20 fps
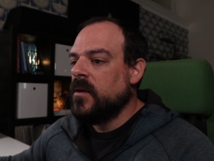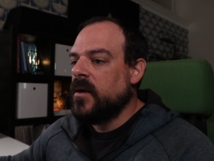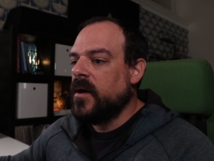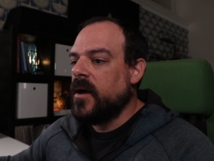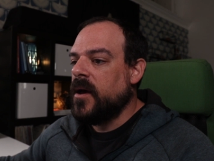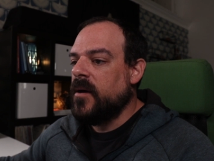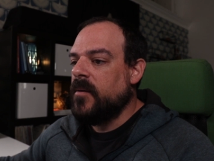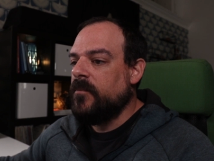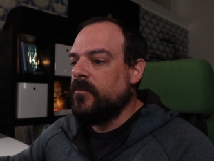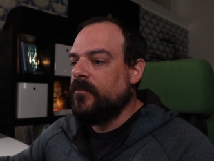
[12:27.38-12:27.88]

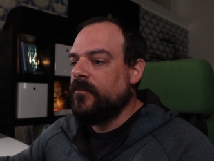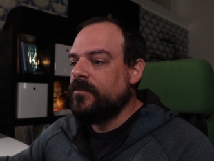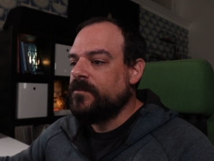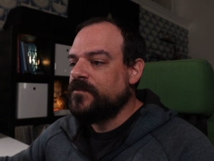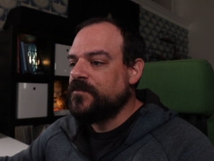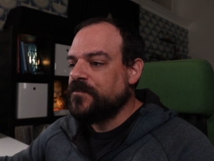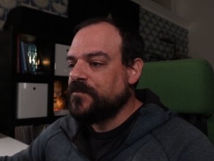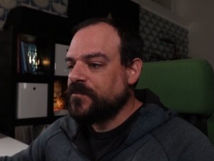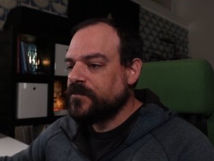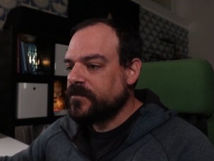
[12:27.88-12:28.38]
Um,
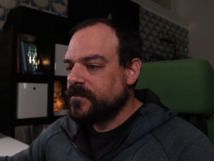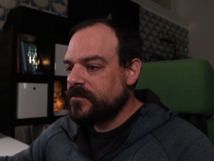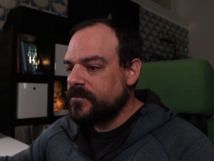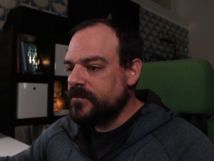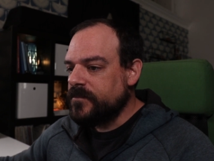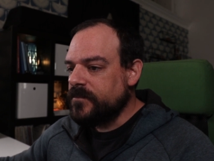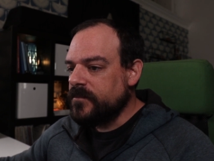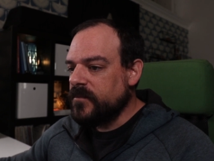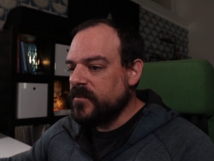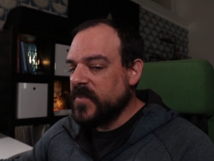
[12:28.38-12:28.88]

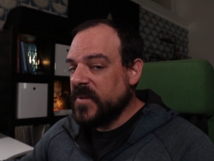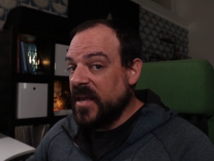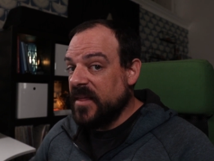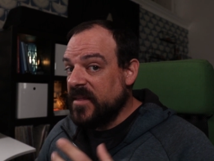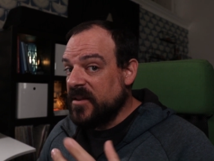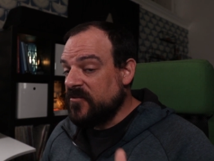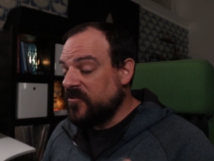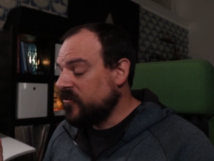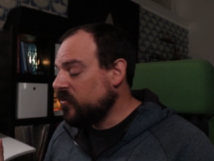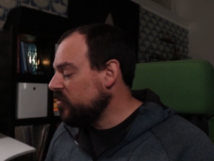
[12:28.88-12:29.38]
and
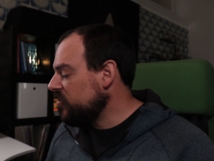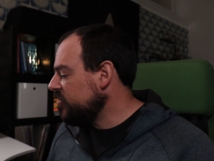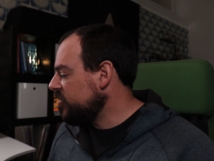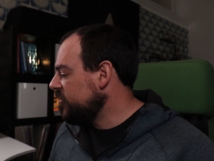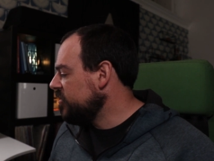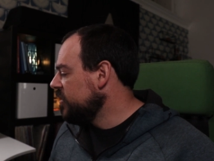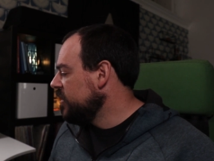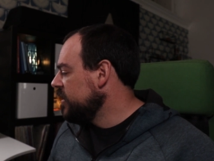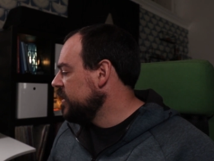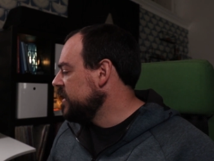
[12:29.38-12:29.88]
then
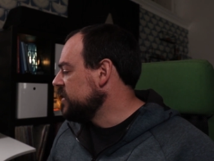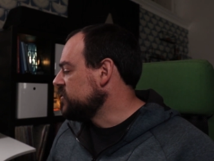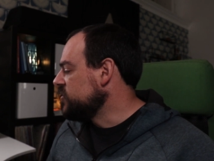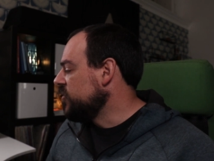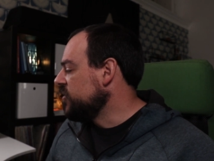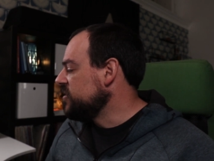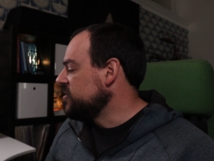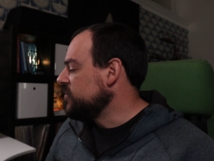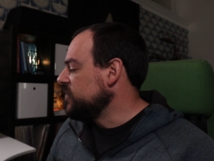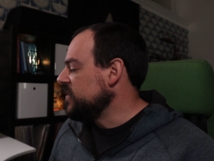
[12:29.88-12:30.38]
fourth is
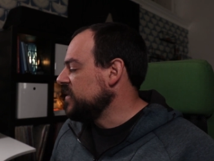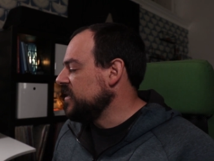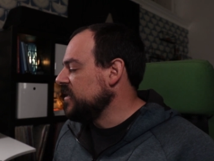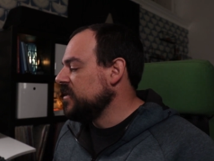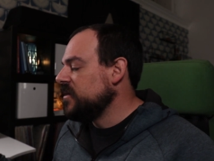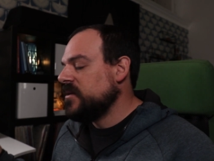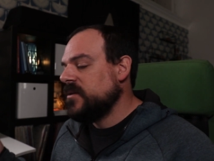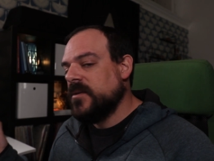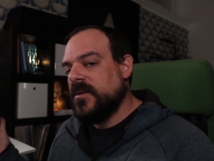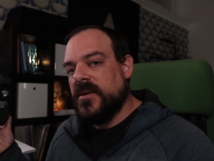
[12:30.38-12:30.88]
going to
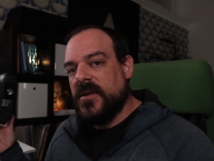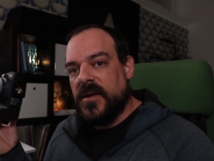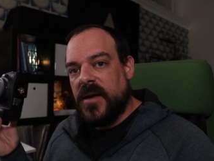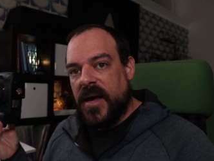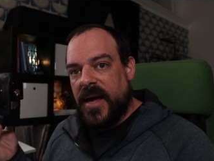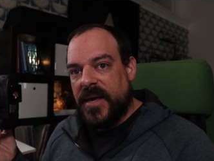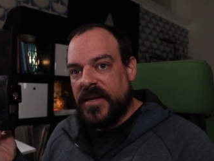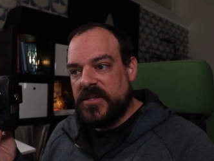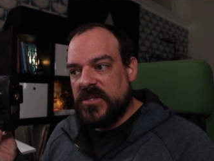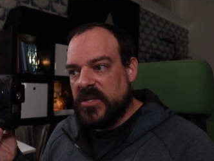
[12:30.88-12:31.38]
be
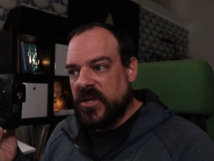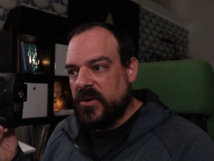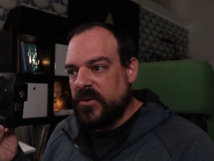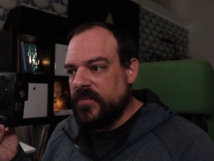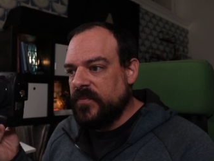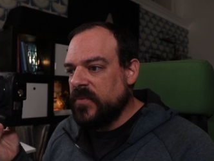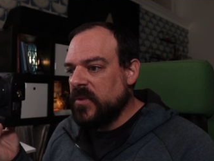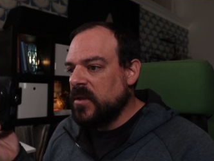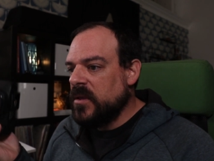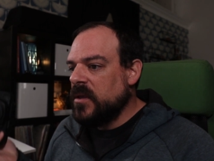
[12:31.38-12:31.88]
ISO.
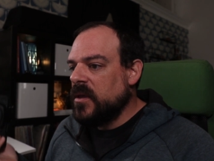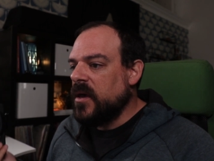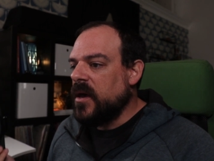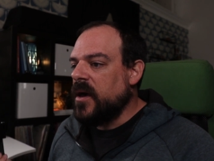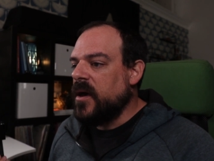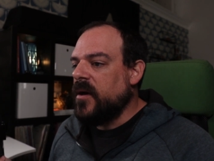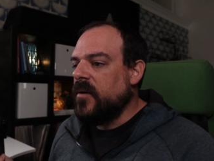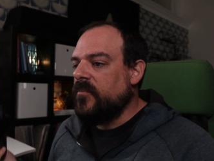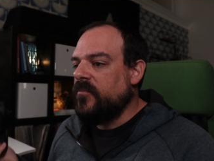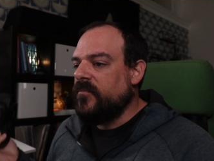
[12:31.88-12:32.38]

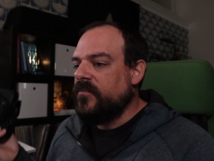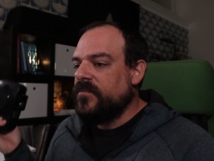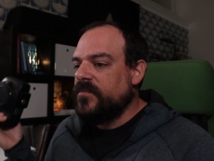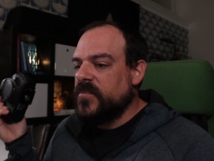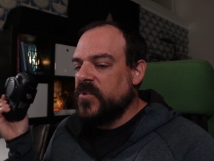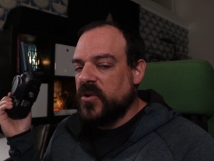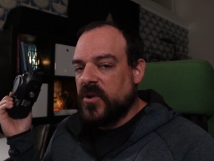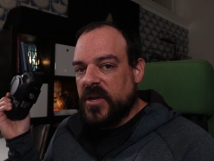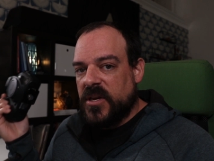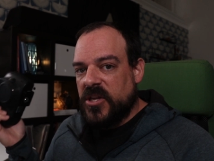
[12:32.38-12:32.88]
Um,
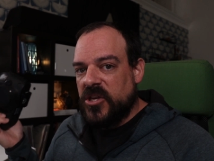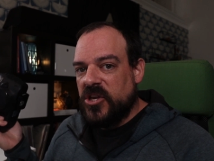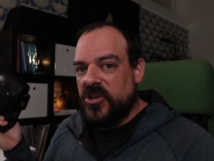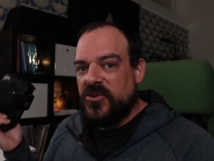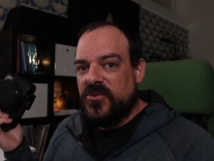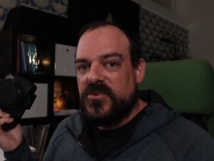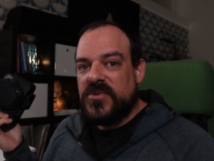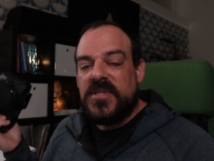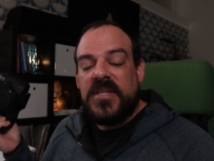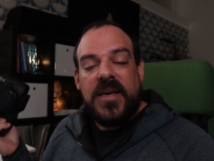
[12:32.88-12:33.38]
you're going to
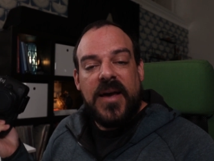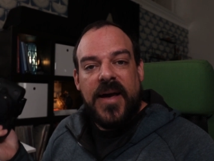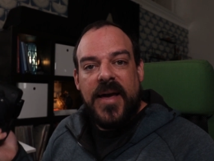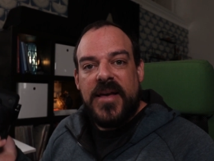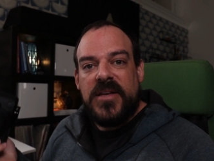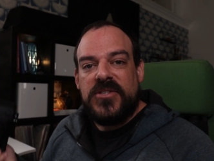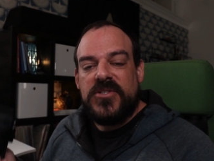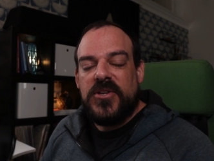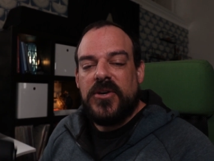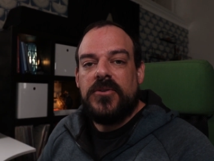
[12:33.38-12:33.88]
use the
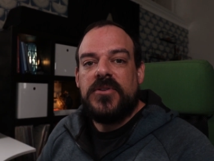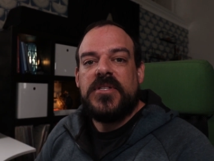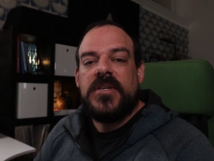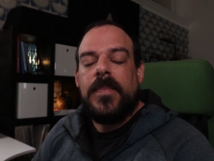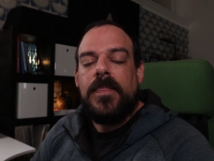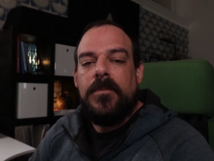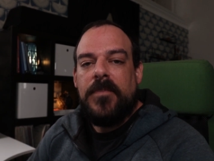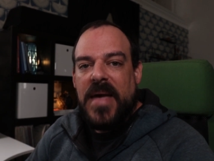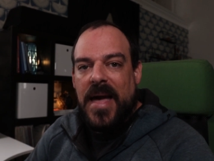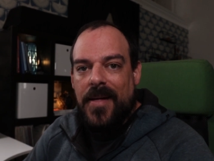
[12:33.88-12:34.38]
ISO to
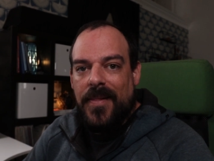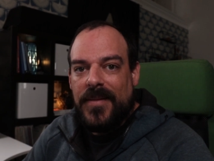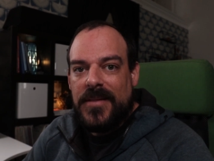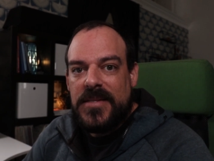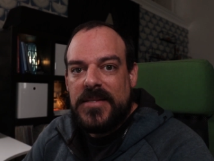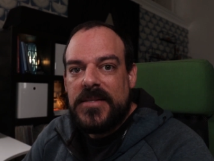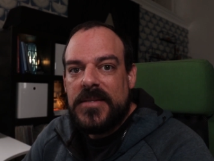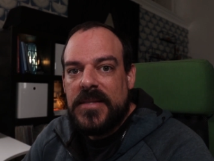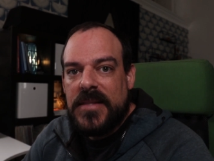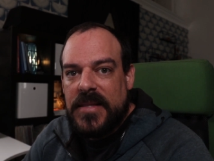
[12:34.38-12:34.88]

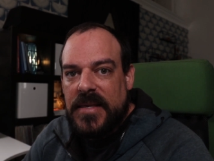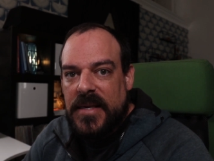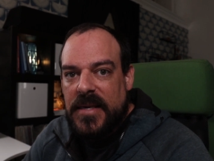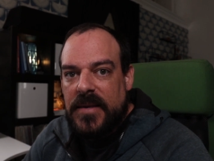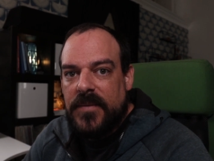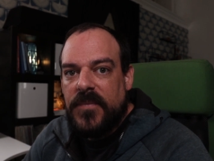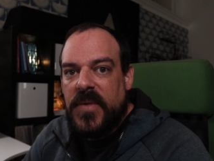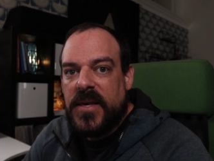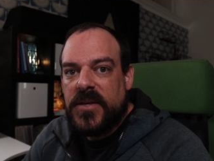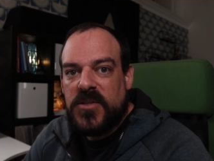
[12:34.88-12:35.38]
balance
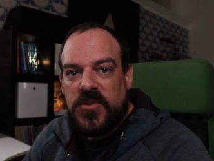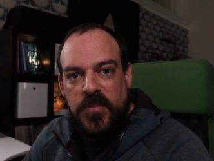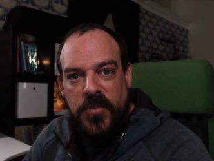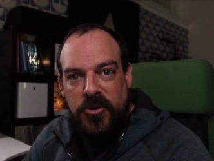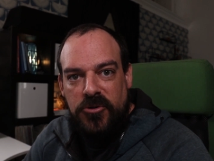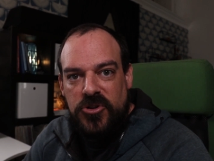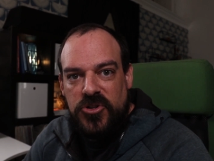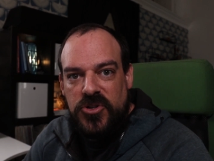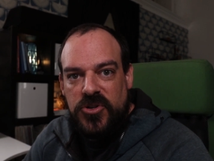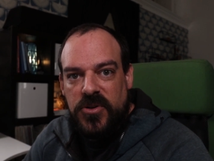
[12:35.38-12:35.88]
the
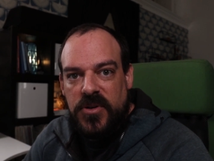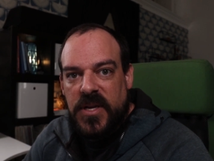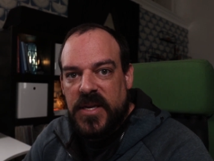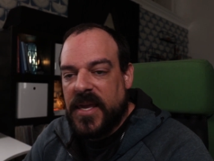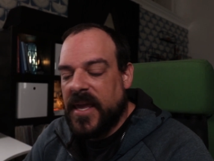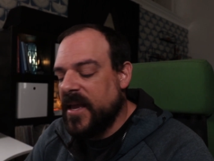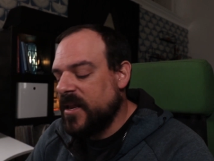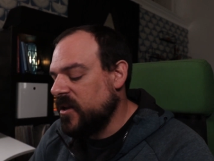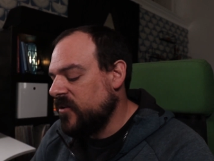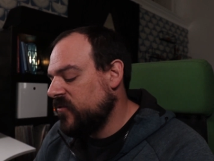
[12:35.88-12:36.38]
exposure.
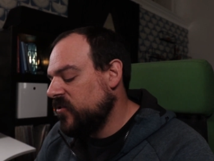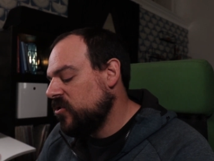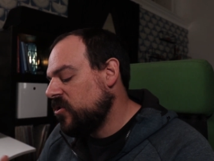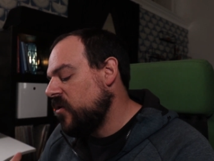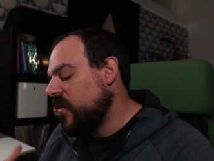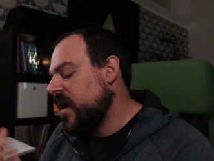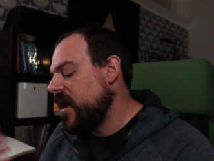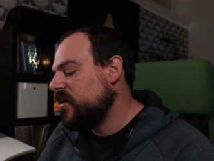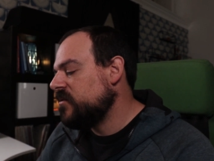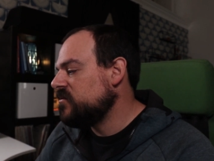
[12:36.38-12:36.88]
Again, if you
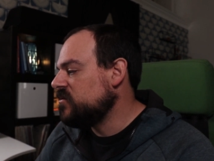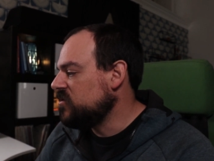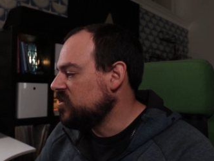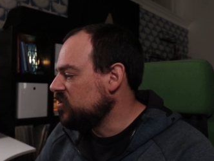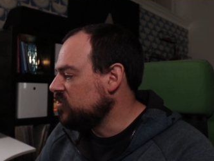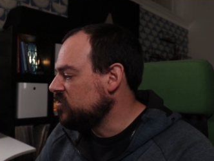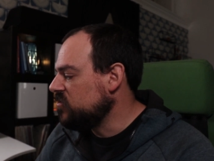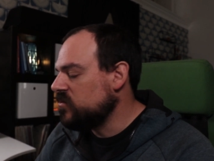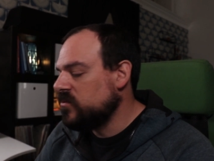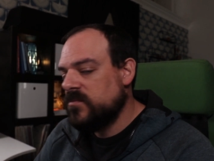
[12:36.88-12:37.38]
go out and
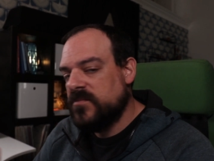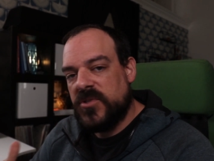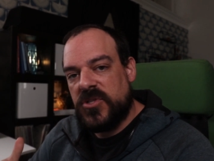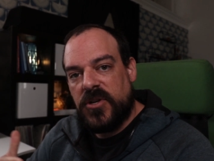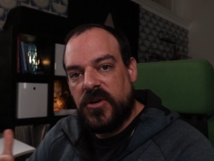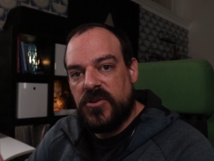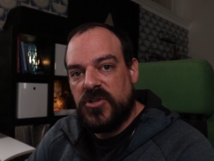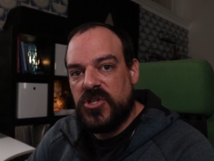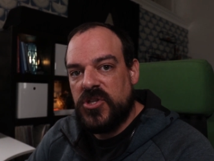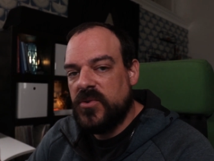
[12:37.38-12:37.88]
you
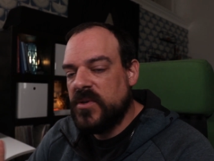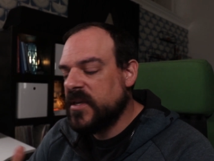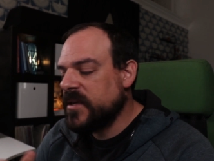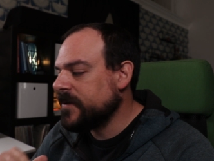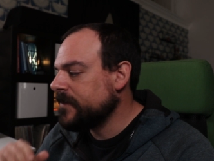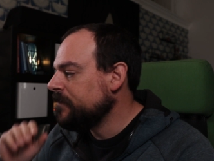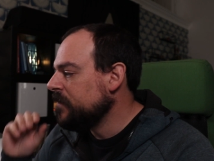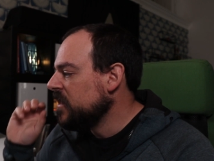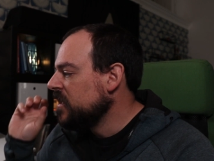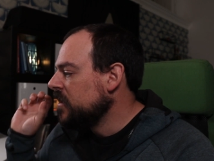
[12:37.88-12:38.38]
start
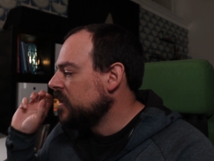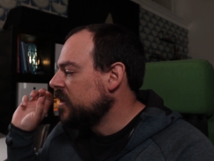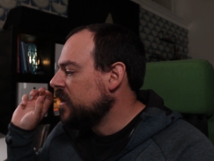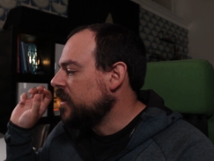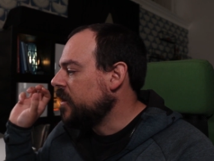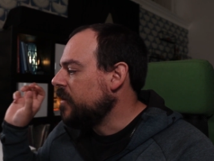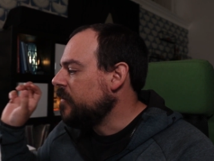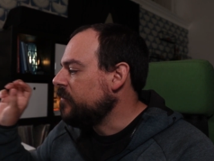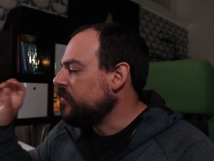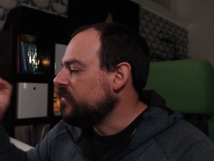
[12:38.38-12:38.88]
shooting,
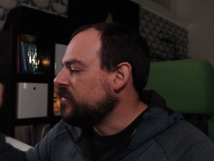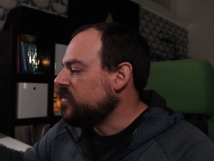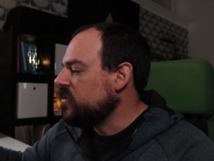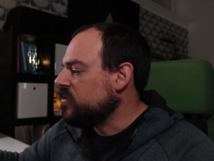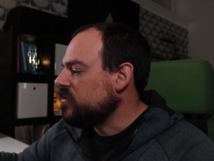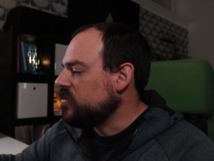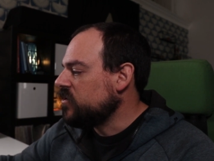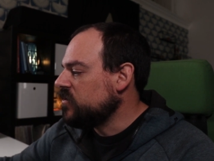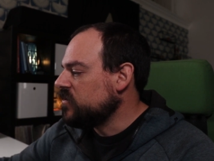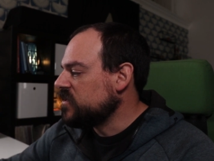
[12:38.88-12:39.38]
um,
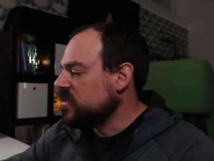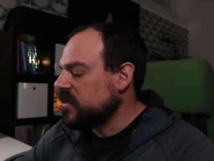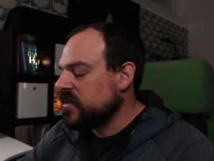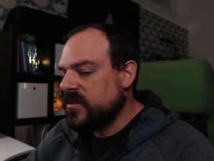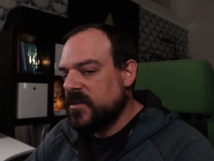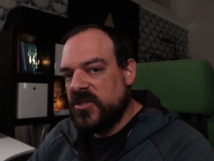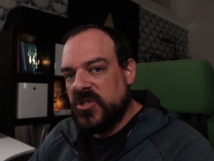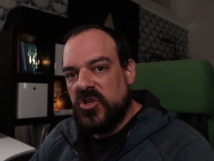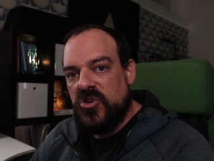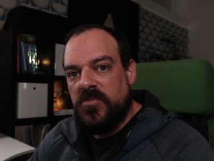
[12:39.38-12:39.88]
you're
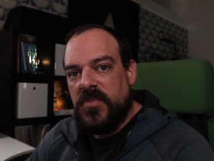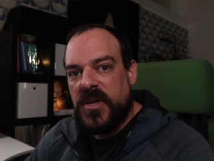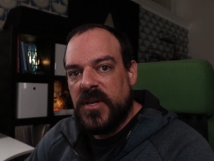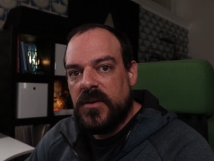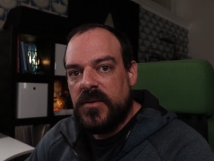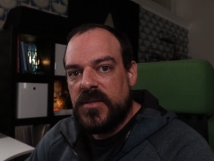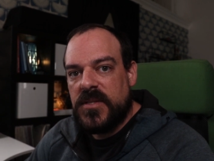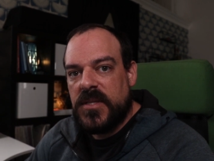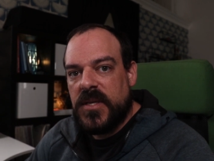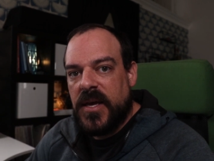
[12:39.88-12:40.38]
using the two
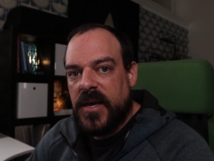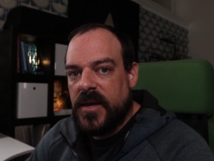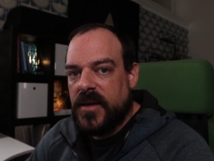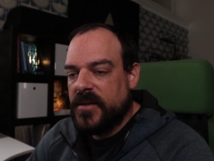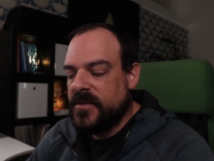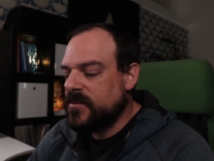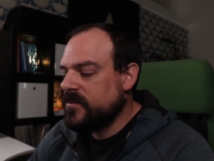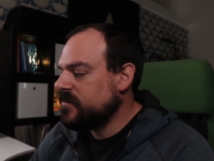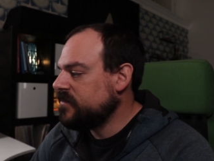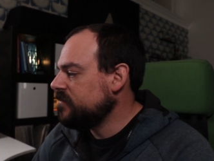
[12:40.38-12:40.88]
minute
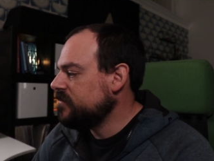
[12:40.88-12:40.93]
uh,